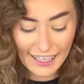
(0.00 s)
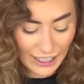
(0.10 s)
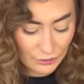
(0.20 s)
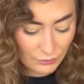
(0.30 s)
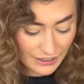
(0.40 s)
I
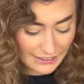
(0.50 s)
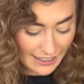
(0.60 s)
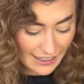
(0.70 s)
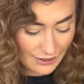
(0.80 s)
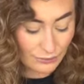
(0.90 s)
want
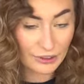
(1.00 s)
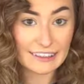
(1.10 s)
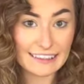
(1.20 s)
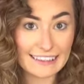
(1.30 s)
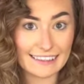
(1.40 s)
a
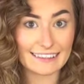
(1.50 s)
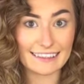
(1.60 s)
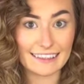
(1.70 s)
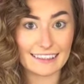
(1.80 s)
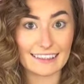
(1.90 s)
really
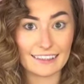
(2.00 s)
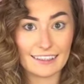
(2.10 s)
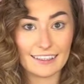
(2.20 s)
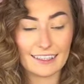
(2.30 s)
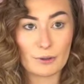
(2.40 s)
easy
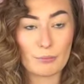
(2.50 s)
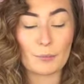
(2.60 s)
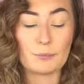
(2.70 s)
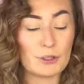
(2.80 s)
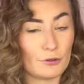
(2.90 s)

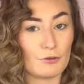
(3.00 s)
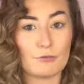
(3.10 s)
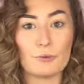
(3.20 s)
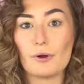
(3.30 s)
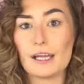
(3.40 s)
but
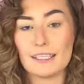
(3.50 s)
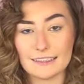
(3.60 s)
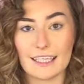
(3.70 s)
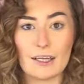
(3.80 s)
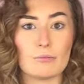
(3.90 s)
beautiful and
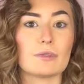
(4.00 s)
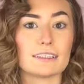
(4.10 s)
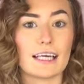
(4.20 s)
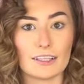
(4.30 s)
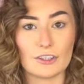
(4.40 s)
timeless
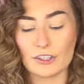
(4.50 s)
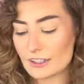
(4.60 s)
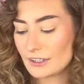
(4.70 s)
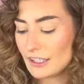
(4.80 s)
eye look.